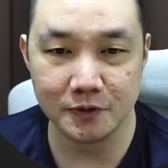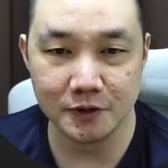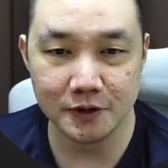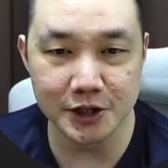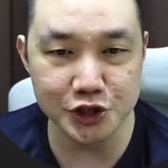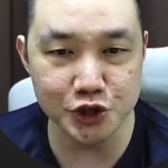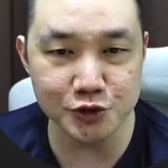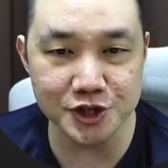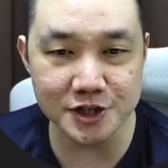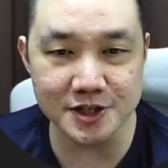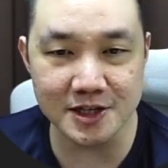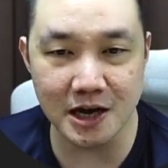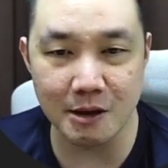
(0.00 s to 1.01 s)
Did you
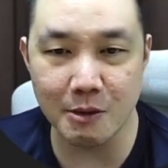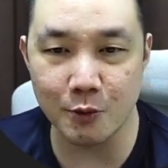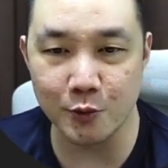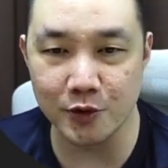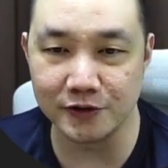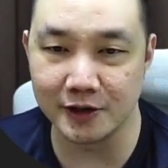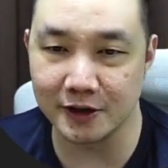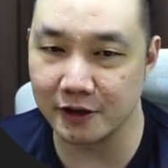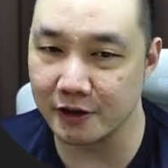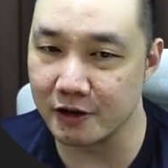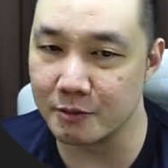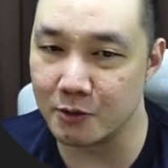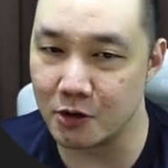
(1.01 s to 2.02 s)
just come up with the
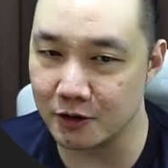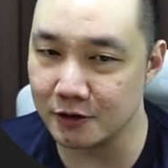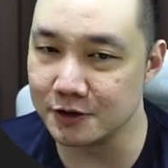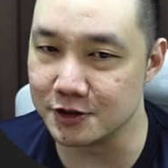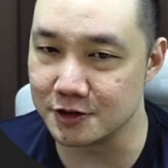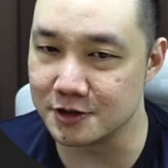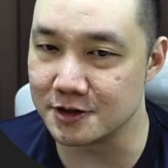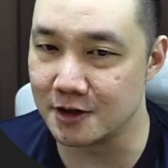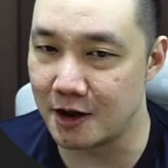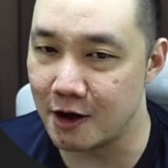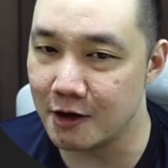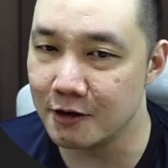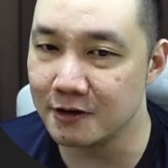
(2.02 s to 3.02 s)
clear model just
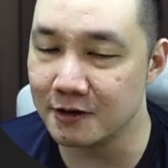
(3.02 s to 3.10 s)
now?